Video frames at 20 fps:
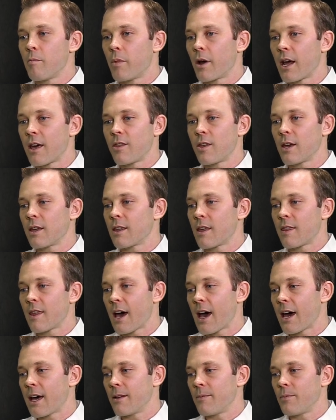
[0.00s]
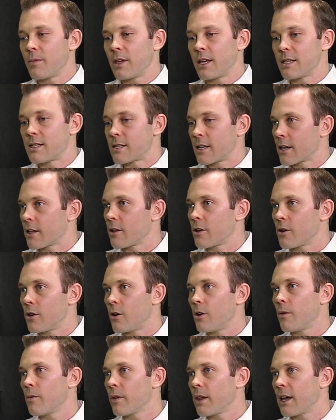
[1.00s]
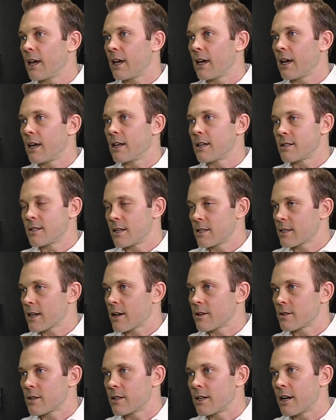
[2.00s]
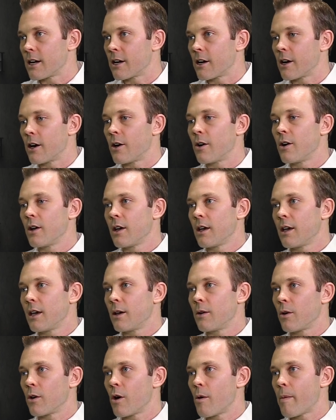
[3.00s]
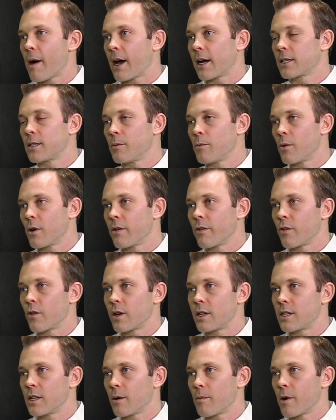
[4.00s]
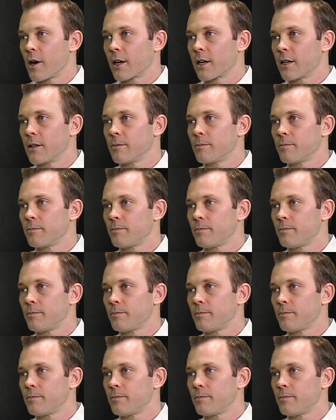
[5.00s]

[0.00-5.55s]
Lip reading: But I think that is cyclical, and as discounts narrow, it will go back to more of a retail market.